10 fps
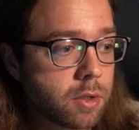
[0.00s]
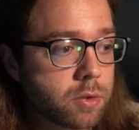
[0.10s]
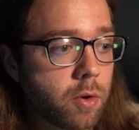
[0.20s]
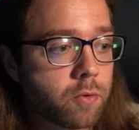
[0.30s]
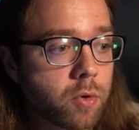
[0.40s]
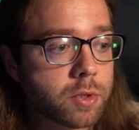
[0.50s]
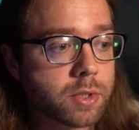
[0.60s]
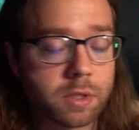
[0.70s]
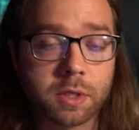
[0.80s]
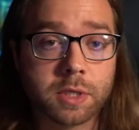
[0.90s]
So of course
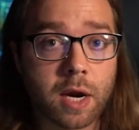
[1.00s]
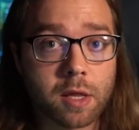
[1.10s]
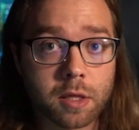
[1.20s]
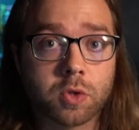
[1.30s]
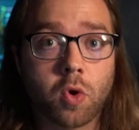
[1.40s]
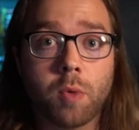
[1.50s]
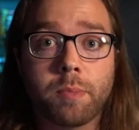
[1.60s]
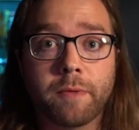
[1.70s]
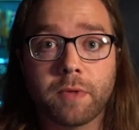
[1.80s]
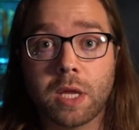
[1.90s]
this is out of the scope
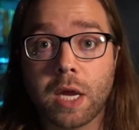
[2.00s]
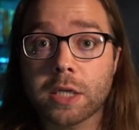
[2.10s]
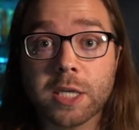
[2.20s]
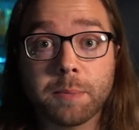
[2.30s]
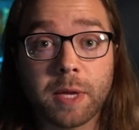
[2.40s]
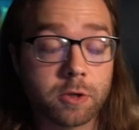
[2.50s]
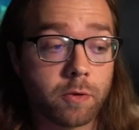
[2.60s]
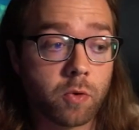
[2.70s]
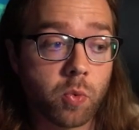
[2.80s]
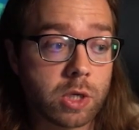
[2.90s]
of the DHCP
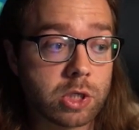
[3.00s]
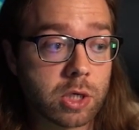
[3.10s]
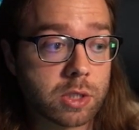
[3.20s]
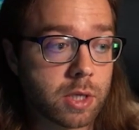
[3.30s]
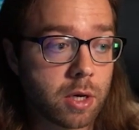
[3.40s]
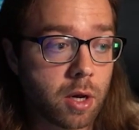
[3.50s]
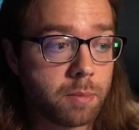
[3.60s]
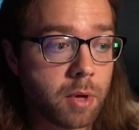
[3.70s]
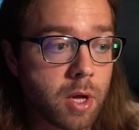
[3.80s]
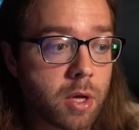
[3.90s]
server we just set
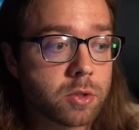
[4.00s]
up.